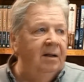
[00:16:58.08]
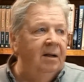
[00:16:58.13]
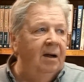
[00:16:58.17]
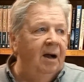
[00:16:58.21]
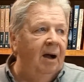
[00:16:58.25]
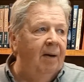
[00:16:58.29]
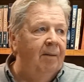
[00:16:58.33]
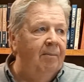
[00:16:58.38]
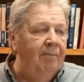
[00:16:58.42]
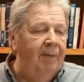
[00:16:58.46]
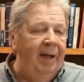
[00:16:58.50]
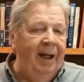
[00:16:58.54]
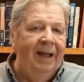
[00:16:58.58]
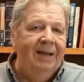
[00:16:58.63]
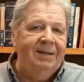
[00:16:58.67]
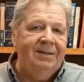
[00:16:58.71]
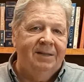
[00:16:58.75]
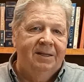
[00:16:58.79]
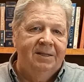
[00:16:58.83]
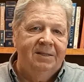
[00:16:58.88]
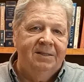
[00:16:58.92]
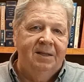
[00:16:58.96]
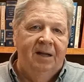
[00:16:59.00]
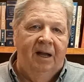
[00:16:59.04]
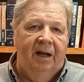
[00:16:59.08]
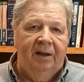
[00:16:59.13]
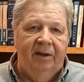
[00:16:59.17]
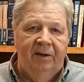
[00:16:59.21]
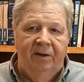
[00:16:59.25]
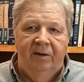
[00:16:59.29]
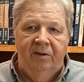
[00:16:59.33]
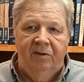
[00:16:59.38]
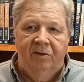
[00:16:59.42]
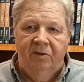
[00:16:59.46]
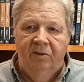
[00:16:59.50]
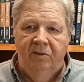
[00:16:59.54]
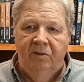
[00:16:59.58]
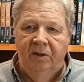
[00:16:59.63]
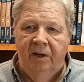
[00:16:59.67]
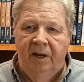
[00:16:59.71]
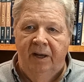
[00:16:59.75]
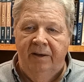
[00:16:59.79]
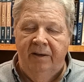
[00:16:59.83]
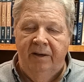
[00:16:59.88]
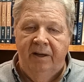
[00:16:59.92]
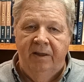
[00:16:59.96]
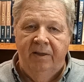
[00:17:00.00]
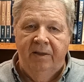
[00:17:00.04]
a mask is not going to do it,
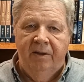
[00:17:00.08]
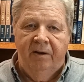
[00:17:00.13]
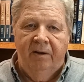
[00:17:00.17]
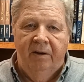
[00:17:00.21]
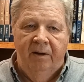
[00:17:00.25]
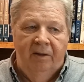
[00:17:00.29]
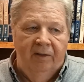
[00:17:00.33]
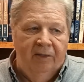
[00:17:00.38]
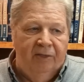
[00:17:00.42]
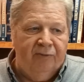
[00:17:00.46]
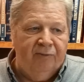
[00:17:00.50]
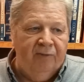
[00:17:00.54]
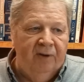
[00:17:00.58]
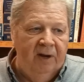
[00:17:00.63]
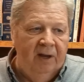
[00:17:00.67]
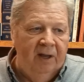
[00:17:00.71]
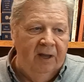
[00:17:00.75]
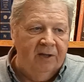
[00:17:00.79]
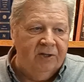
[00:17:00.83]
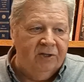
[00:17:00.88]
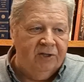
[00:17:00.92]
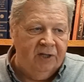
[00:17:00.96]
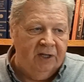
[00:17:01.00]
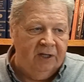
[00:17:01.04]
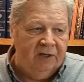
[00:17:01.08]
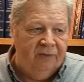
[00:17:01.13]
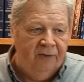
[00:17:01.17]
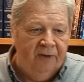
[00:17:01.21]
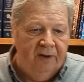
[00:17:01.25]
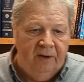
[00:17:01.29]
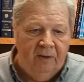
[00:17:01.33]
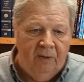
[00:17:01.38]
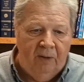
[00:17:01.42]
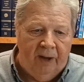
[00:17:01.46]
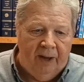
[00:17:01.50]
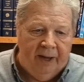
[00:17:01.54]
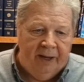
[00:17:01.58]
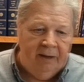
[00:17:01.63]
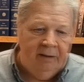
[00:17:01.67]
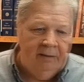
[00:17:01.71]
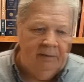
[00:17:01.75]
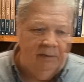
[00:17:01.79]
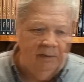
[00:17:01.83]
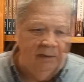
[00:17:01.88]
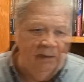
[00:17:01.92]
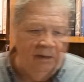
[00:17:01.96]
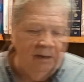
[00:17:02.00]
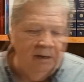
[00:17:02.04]
and neither three uh, six feet away
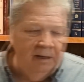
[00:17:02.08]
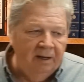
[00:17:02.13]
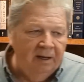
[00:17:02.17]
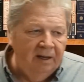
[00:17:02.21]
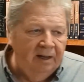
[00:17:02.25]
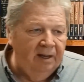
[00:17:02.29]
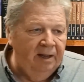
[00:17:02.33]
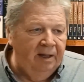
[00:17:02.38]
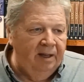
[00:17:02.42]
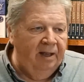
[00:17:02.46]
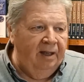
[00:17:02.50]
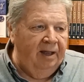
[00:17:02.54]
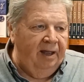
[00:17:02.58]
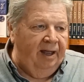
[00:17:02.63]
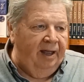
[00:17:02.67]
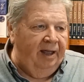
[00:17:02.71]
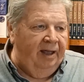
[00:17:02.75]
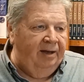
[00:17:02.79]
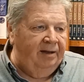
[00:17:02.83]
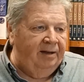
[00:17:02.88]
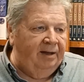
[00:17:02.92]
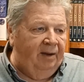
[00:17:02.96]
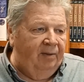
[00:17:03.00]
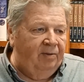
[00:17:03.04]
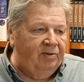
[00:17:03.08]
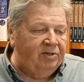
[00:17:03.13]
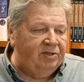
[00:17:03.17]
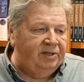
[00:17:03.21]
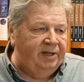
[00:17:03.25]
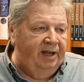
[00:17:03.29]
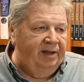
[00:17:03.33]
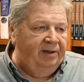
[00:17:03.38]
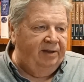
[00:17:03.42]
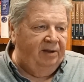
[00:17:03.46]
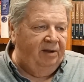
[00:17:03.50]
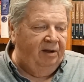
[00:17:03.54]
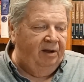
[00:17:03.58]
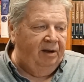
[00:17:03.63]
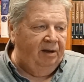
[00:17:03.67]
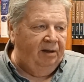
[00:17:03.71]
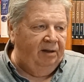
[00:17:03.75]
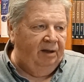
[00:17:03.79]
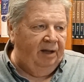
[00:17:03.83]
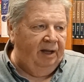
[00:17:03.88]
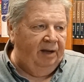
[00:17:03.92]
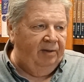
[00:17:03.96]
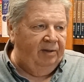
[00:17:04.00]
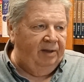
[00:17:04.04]
and I was standing on a
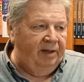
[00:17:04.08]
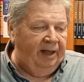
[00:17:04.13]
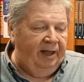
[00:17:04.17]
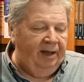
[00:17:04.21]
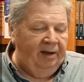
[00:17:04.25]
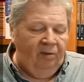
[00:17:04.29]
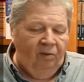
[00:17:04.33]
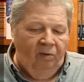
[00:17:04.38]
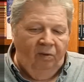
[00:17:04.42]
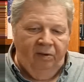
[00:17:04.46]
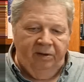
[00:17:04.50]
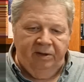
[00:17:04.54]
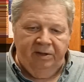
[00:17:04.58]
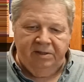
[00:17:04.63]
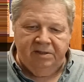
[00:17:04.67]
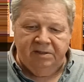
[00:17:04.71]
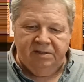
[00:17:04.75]
line. I had ordered